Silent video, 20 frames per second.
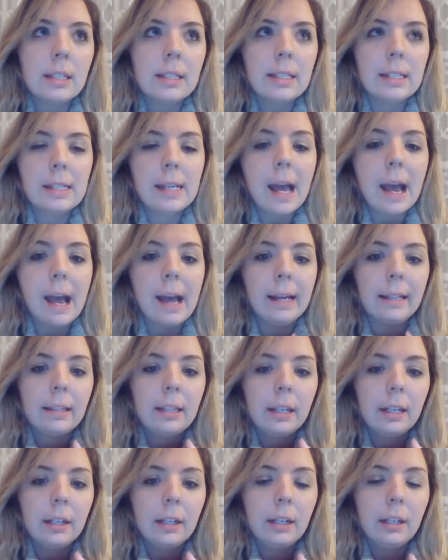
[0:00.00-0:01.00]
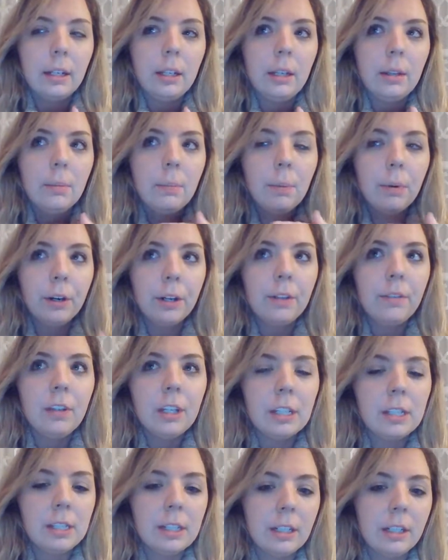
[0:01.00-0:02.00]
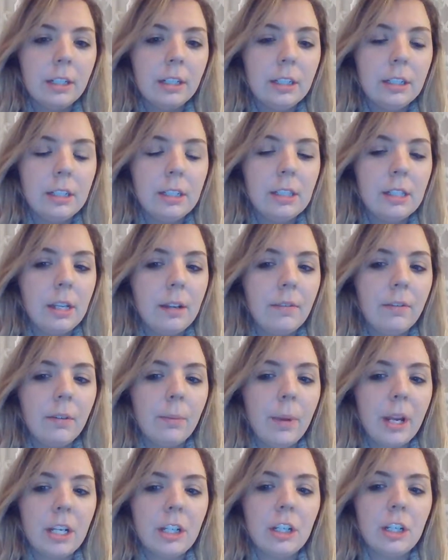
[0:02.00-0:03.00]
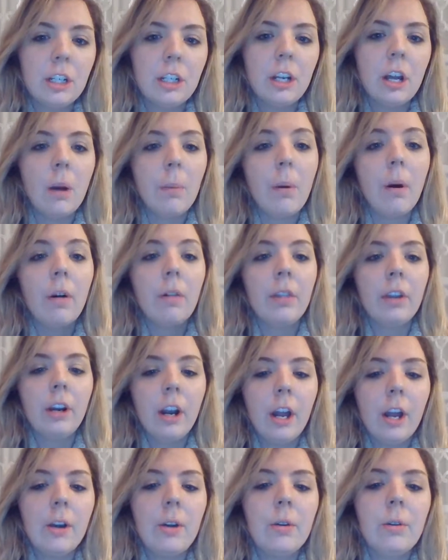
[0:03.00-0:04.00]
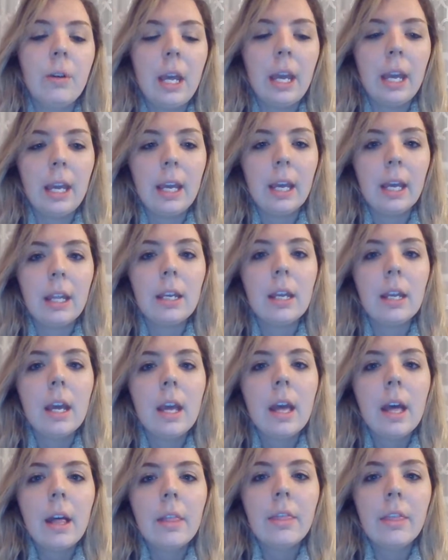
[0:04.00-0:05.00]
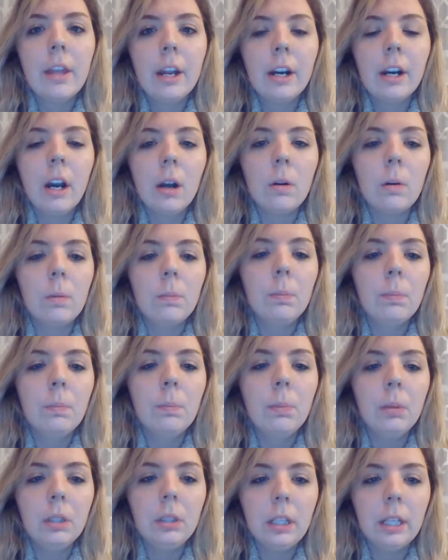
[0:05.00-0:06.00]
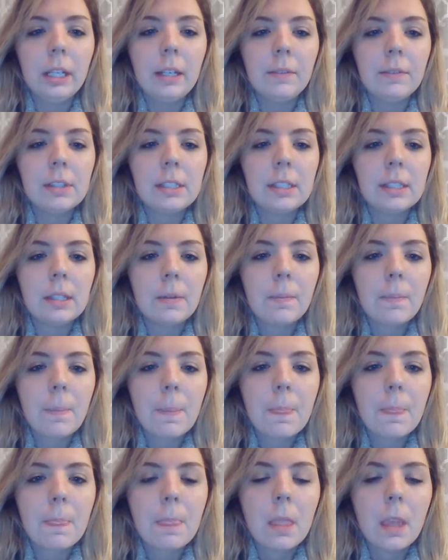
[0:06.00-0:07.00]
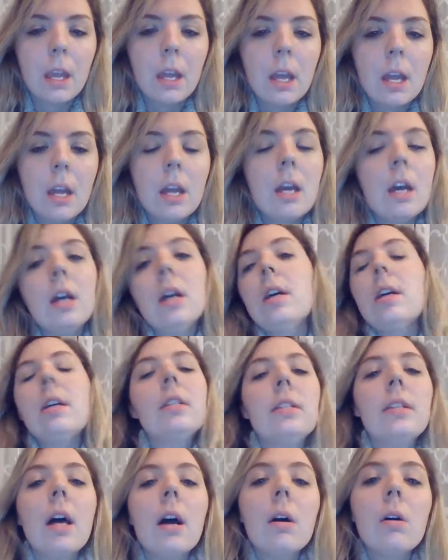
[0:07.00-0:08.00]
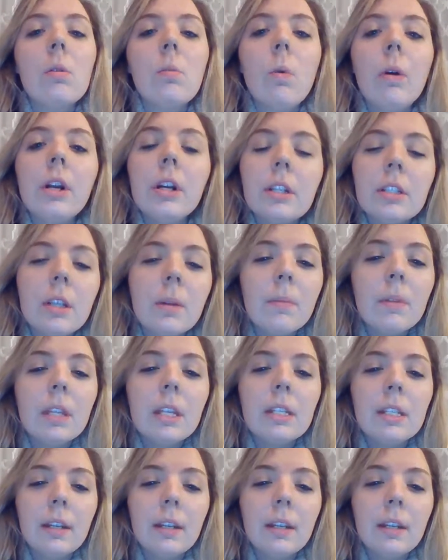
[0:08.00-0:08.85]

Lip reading: stack the previous theories' information upon their own and their own beliefs. So what are some of the